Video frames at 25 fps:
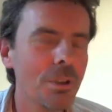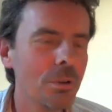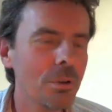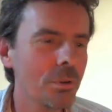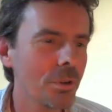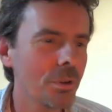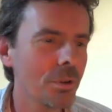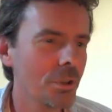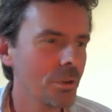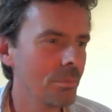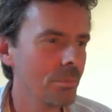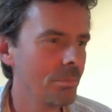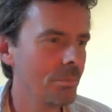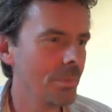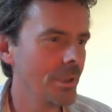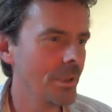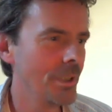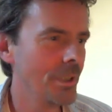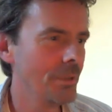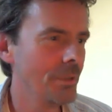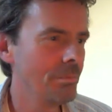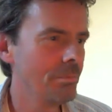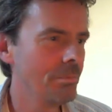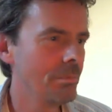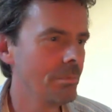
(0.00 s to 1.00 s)
or it could
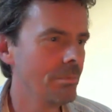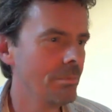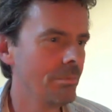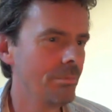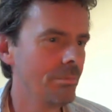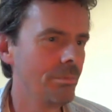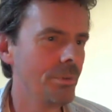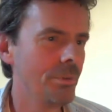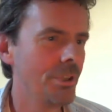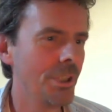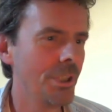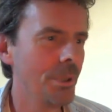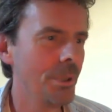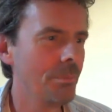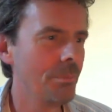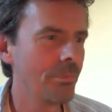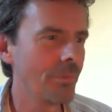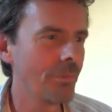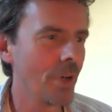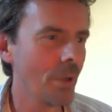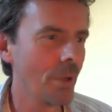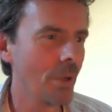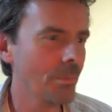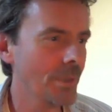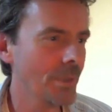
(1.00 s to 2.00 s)
be sheep
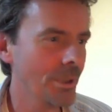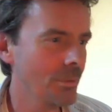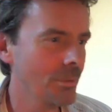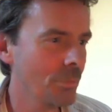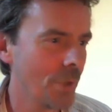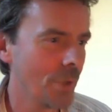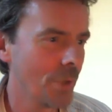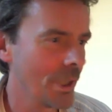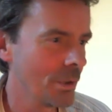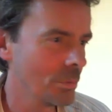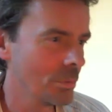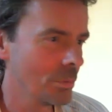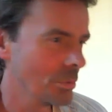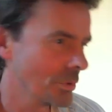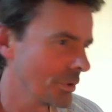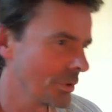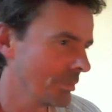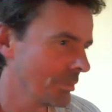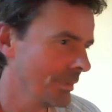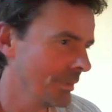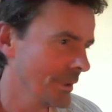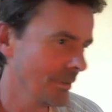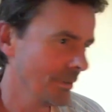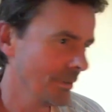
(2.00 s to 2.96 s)
farming in Wales. I mean,